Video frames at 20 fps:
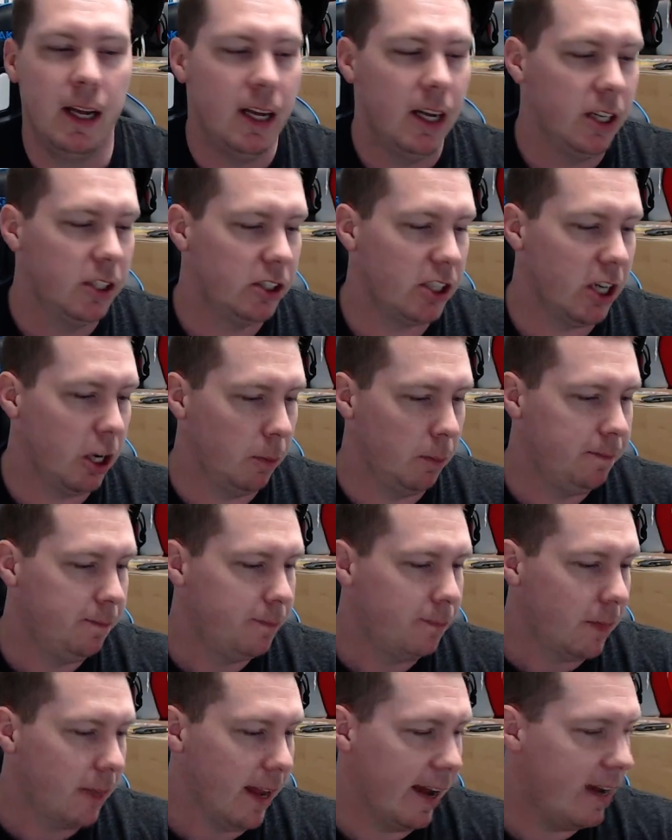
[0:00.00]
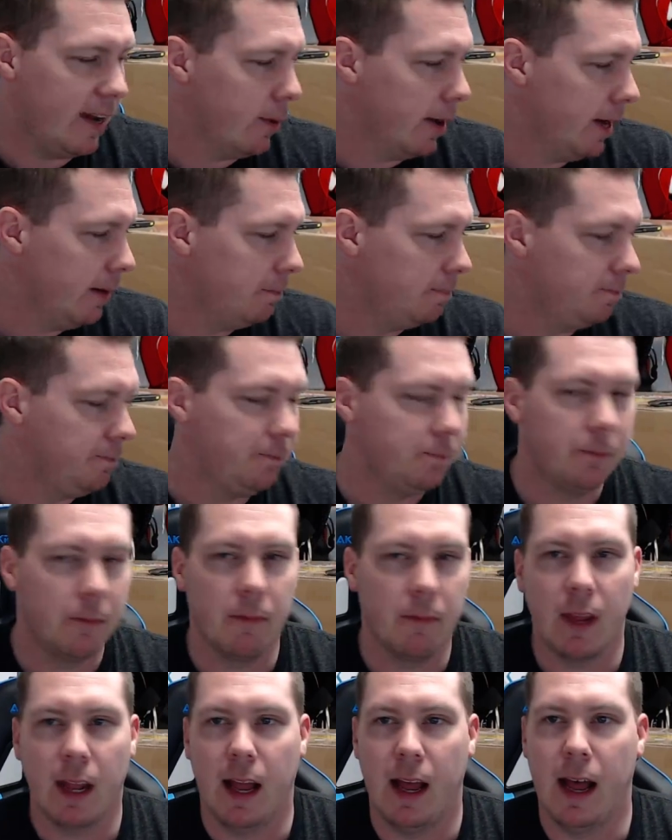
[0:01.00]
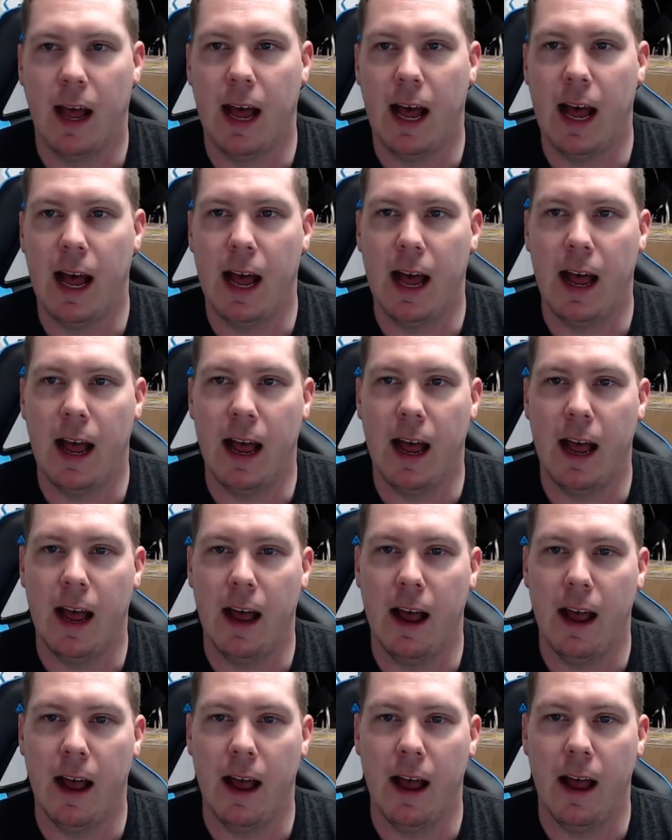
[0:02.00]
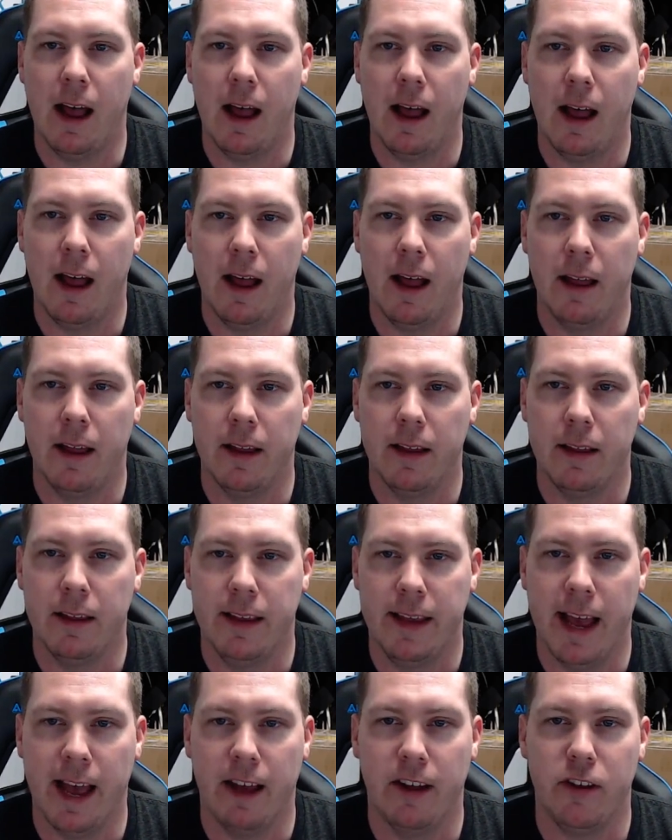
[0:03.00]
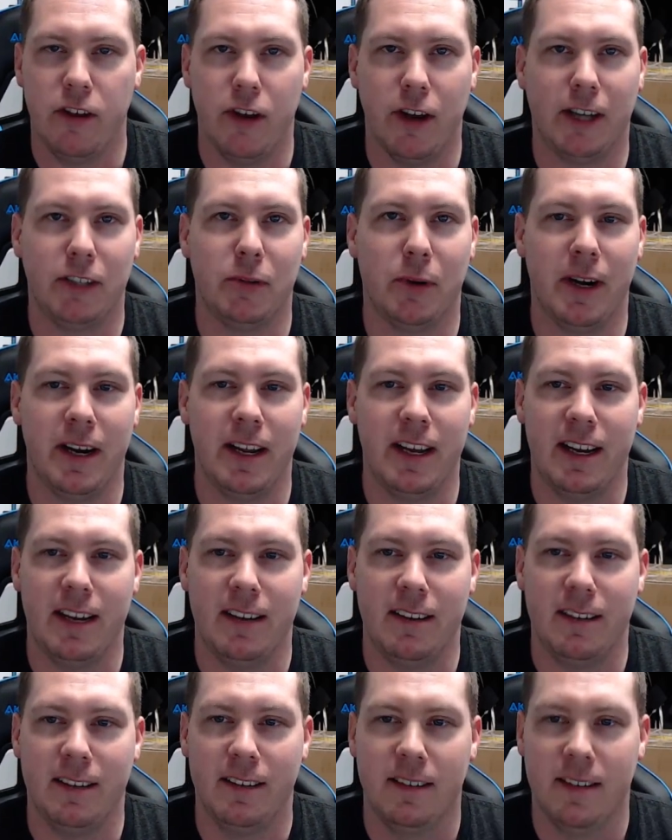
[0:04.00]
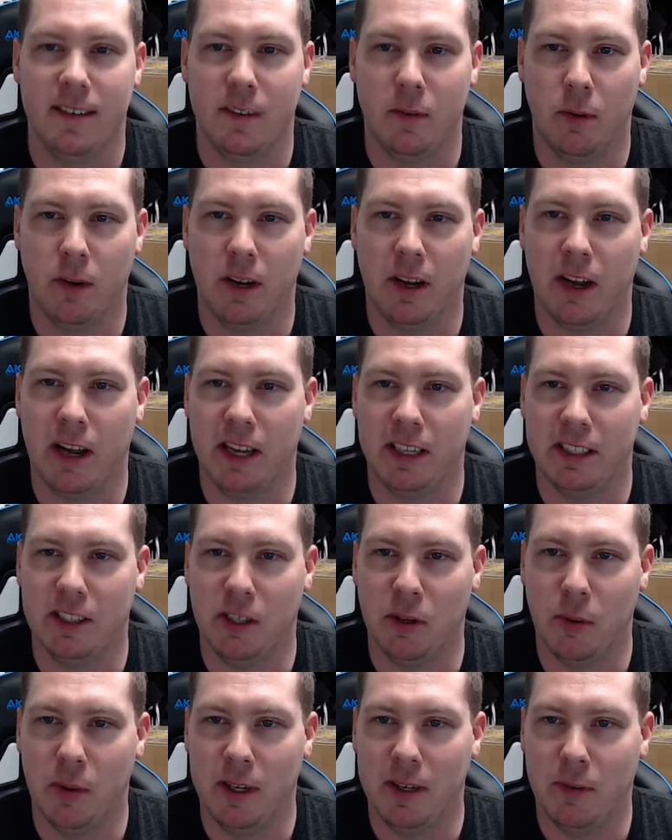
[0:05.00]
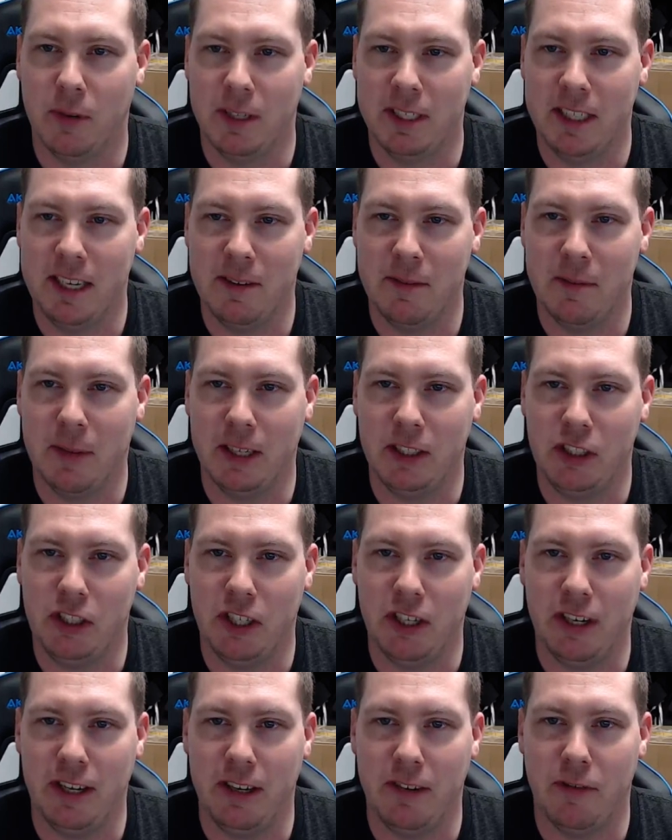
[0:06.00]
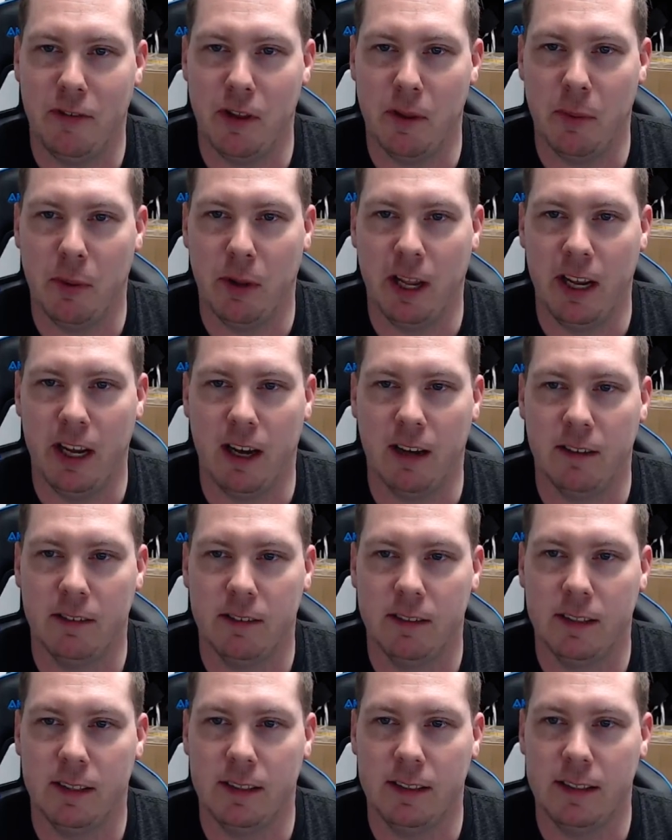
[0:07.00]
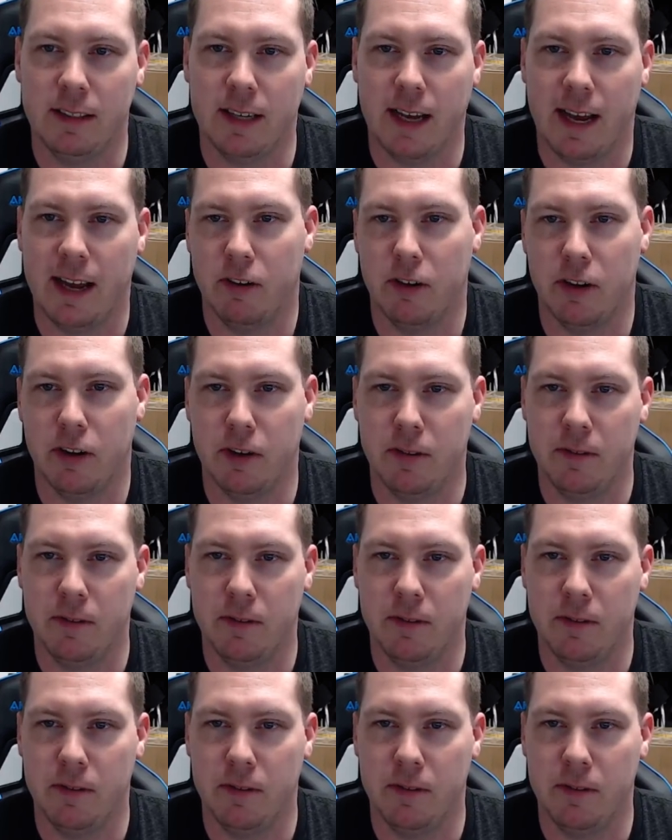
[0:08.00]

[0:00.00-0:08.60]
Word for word: So, anyway, uh, yeah, you guys ready yet? What, okay, so what what team am I cheering for the playoffs? I don't know.